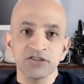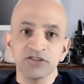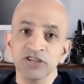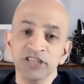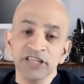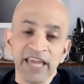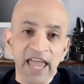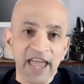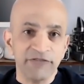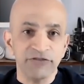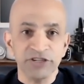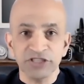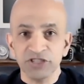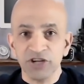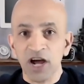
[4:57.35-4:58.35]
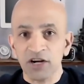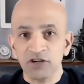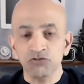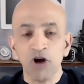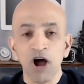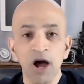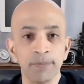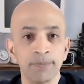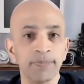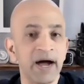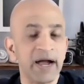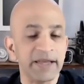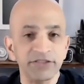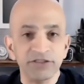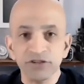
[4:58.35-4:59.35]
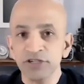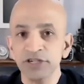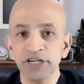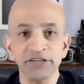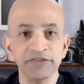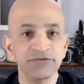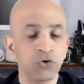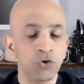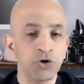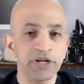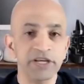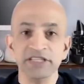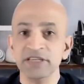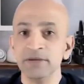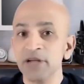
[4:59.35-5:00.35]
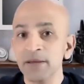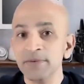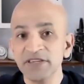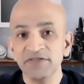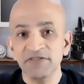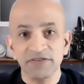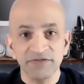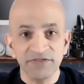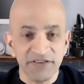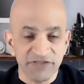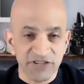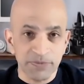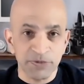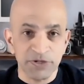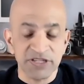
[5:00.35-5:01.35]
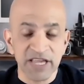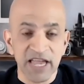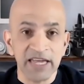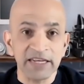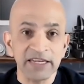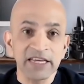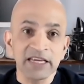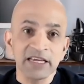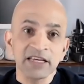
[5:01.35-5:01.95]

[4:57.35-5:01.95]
Nearly every stock dropped by 30, 40, sometimes even 50%.